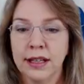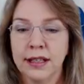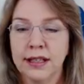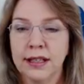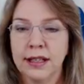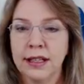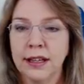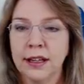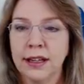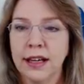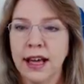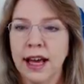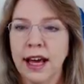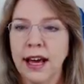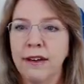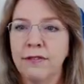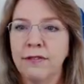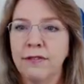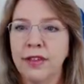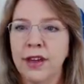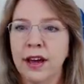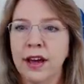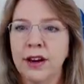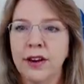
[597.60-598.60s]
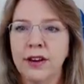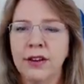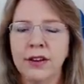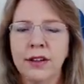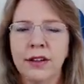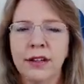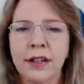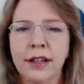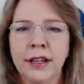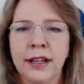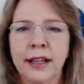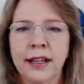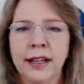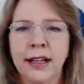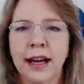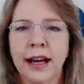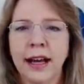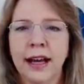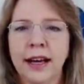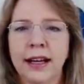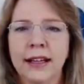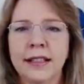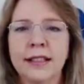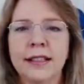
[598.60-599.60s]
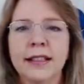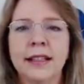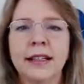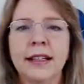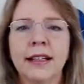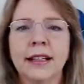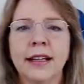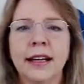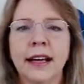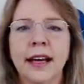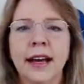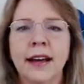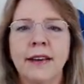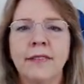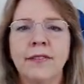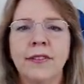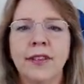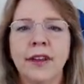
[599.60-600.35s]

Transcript: I see a cave there. And I see a cave